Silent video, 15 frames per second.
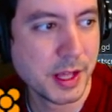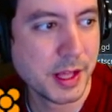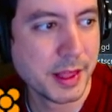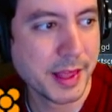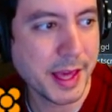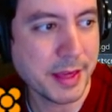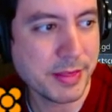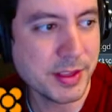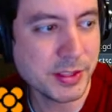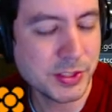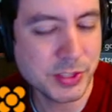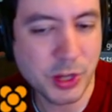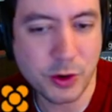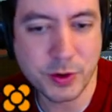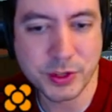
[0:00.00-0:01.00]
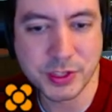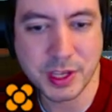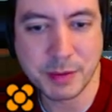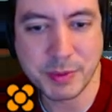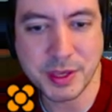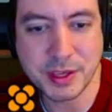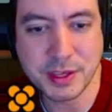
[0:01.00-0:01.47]
Like, this zone is going
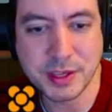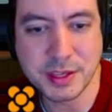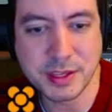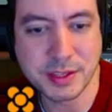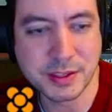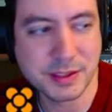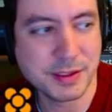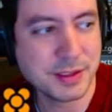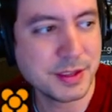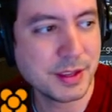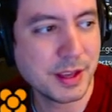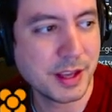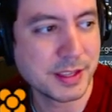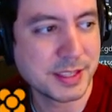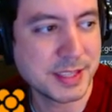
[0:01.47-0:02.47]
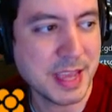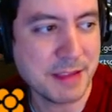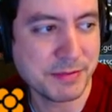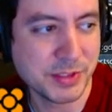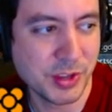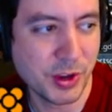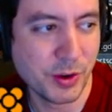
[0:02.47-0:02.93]
to be a safe
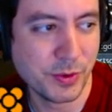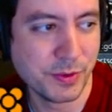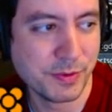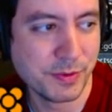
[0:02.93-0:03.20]
zone.